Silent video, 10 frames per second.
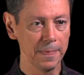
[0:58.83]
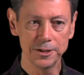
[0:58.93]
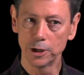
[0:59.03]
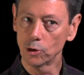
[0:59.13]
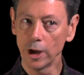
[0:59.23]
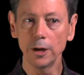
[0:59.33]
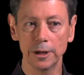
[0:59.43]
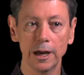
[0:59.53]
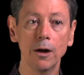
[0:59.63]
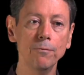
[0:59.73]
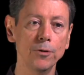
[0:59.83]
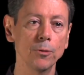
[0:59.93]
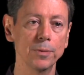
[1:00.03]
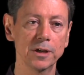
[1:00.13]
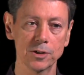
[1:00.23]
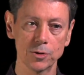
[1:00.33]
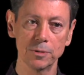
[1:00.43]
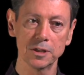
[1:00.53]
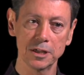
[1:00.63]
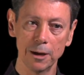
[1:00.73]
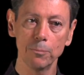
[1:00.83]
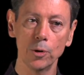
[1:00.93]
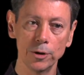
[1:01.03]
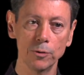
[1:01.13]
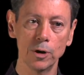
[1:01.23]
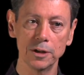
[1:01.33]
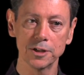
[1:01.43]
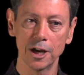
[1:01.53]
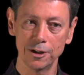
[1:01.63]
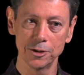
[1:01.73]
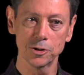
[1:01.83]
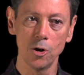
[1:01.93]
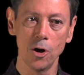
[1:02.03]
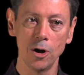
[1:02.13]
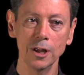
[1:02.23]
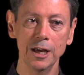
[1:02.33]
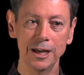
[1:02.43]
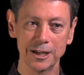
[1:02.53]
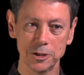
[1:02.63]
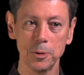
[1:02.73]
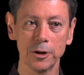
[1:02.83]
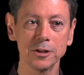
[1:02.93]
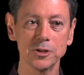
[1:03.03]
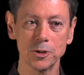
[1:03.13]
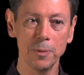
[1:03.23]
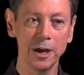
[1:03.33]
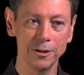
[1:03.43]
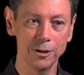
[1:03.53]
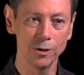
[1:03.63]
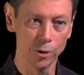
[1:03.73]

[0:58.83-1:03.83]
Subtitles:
is incredibly helpful because from the standpoint of what scientists call experience-dependent